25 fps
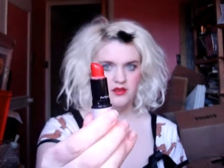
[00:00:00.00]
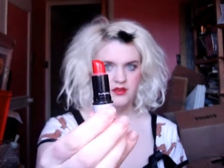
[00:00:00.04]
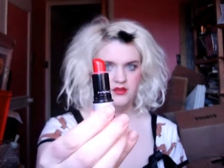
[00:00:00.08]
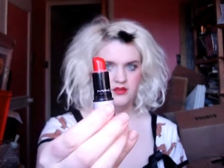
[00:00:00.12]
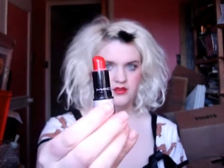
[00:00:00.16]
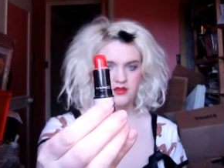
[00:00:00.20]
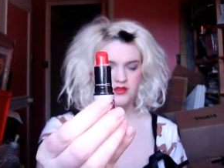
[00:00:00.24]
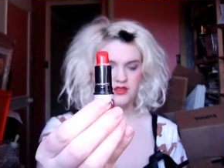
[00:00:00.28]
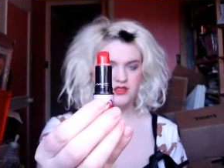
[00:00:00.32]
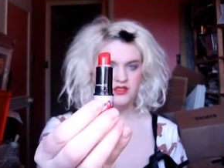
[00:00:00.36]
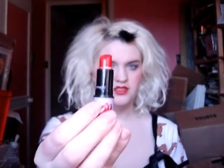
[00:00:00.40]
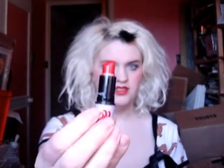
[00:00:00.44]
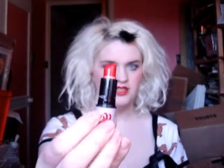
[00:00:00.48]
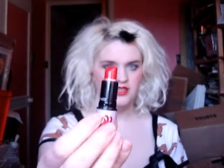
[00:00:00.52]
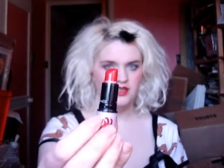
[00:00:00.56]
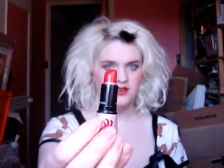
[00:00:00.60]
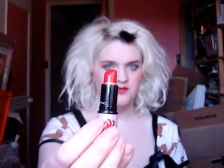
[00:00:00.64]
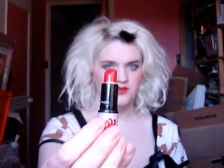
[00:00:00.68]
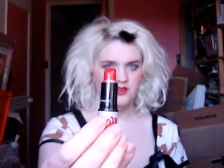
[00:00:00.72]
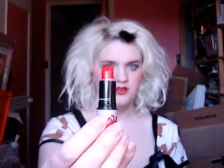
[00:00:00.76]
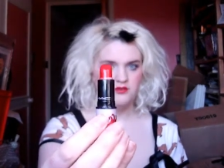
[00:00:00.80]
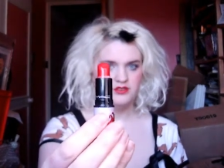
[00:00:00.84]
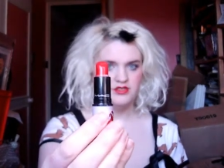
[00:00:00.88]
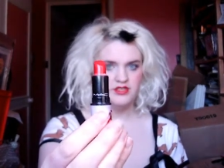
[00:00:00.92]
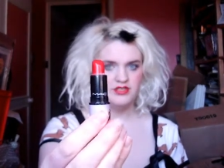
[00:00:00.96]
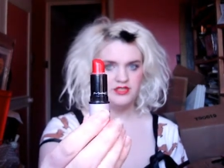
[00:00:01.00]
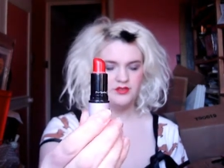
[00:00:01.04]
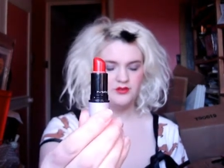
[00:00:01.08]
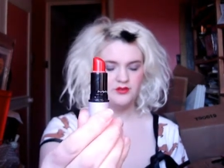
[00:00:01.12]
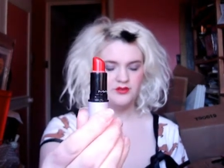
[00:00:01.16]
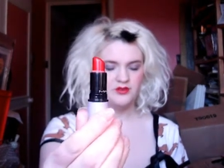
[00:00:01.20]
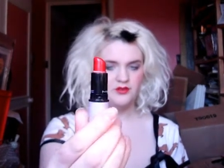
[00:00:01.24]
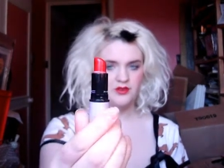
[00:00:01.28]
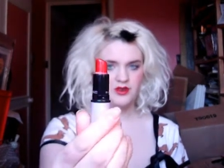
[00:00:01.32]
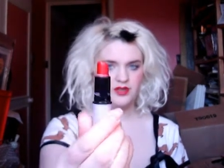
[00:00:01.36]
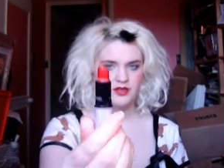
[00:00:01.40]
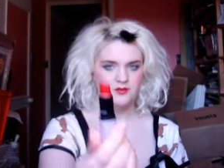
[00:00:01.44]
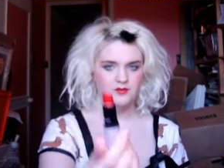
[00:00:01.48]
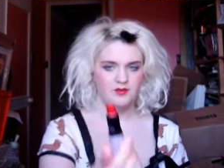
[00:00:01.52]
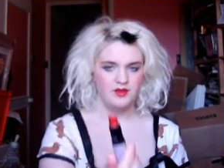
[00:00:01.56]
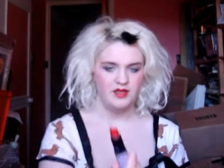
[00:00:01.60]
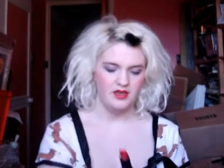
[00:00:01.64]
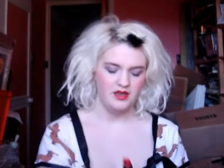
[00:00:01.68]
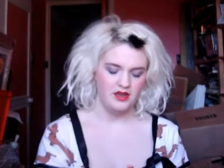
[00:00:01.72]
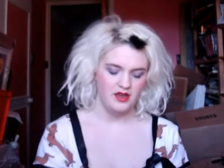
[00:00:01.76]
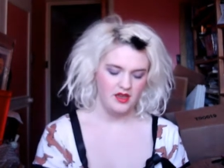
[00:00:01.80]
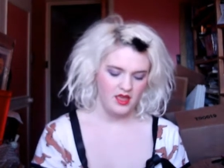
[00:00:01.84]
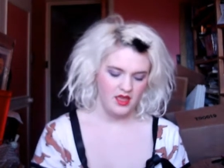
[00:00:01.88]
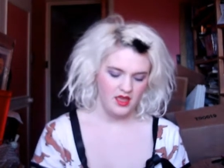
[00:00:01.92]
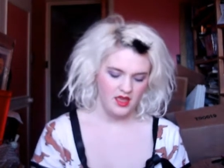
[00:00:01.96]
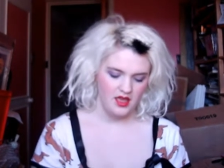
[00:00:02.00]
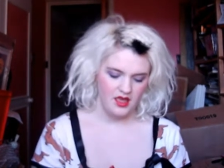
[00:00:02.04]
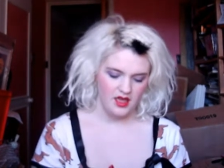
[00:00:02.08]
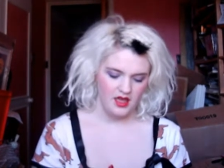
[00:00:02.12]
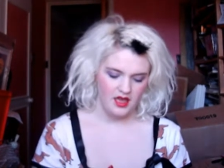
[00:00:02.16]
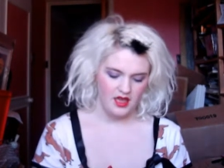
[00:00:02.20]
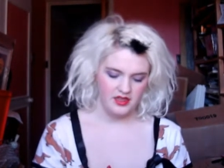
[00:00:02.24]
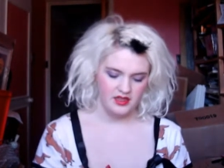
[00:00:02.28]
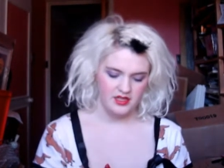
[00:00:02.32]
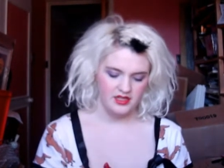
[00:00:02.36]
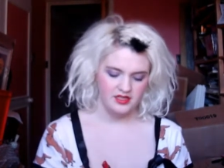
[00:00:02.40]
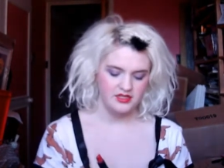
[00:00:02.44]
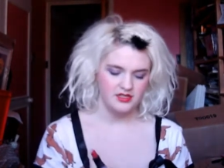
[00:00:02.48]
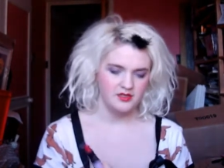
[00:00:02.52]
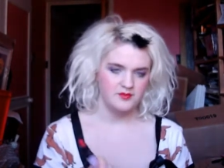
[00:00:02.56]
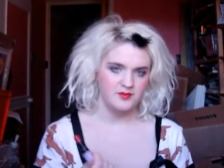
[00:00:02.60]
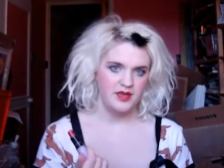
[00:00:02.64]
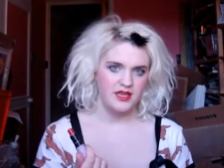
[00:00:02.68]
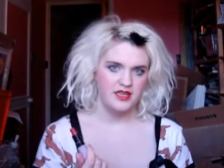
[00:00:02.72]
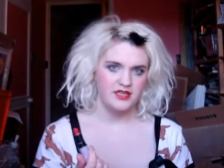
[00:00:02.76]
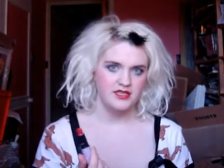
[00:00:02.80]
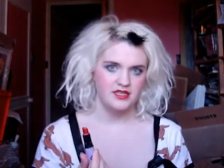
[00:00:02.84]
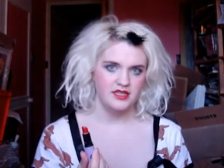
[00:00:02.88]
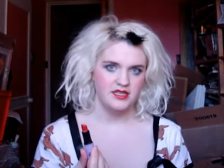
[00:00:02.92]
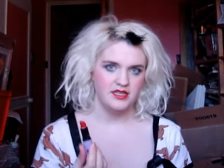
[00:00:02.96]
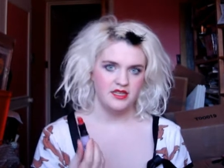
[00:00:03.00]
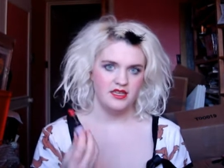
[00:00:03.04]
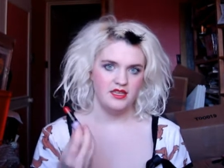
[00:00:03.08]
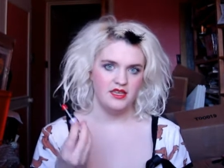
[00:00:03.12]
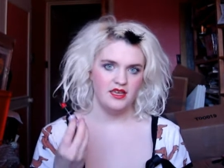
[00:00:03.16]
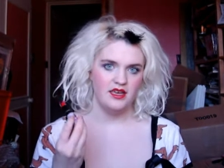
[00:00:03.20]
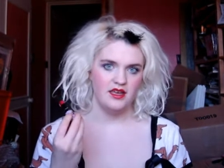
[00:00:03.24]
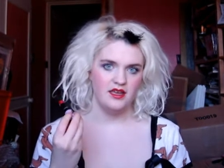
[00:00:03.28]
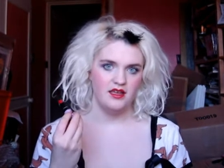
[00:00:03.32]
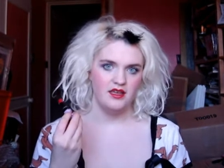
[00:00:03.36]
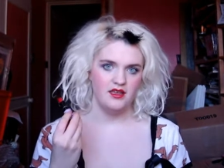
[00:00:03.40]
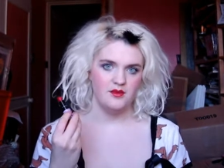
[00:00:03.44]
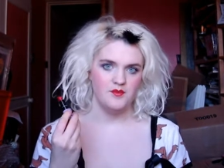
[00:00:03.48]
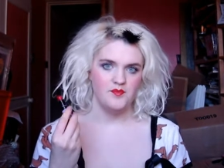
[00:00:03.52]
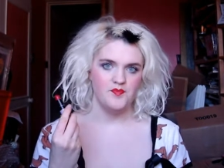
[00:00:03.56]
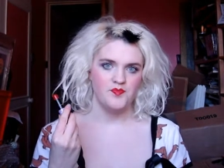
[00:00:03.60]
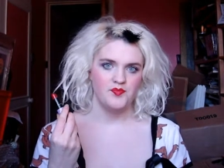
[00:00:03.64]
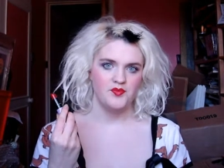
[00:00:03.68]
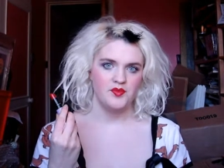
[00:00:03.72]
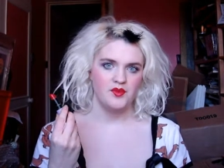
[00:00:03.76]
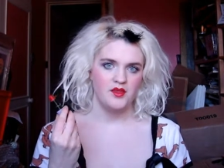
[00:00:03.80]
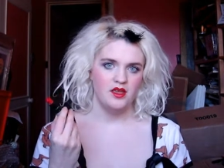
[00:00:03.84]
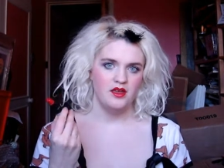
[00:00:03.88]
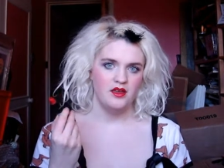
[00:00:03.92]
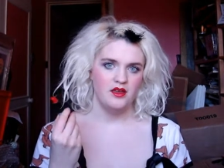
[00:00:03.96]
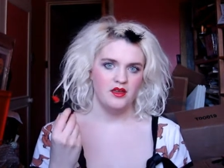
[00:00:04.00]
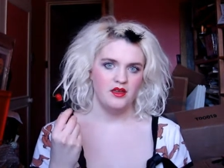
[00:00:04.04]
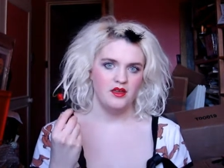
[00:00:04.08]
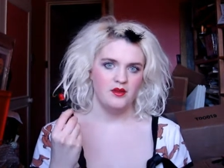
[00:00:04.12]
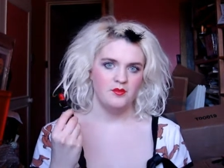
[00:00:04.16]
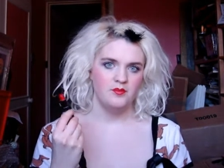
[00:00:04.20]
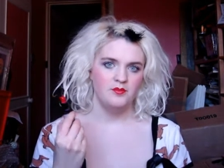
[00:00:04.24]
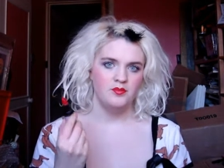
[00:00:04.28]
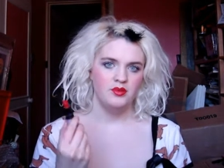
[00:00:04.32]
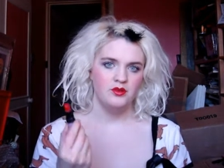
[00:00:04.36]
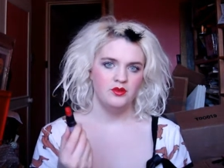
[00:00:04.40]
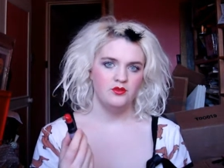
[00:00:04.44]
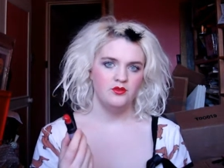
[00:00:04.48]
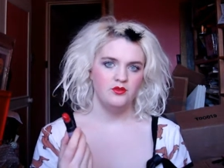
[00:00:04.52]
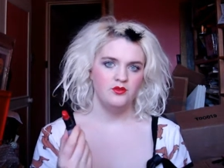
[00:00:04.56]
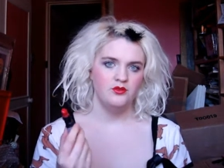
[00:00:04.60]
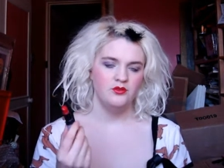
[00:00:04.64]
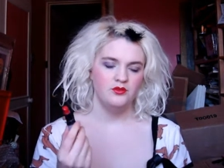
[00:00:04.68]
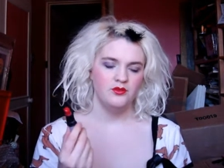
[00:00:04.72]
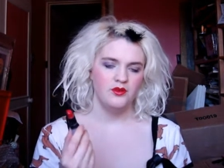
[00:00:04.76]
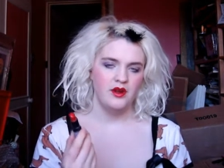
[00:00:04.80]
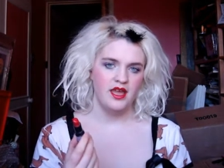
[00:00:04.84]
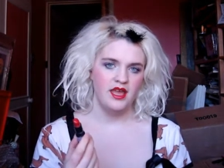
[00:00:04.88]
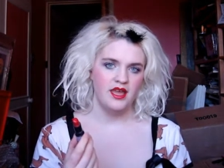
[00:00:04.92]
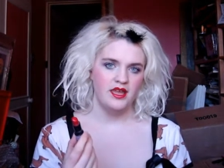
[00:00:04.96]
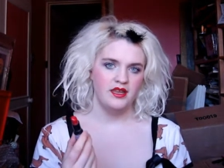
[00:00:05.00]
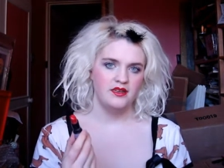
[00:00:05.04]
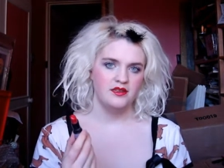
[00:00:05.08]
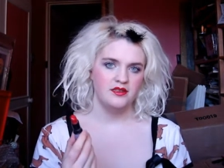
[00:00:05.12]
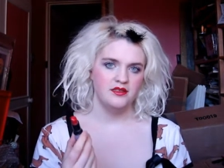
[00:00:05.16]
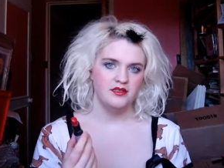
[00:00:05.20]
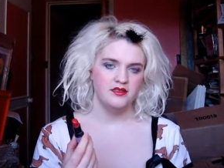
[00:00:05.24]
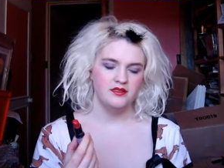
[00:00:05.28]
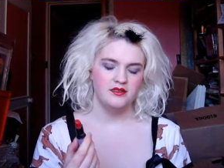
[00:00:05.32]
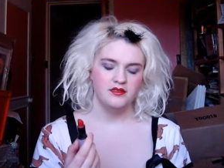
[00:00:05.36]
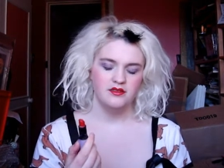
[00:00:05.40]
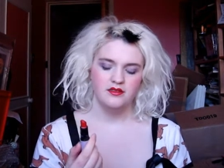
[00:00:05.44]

As you can see, I've used this one quite a bit. And this is basically a blue-red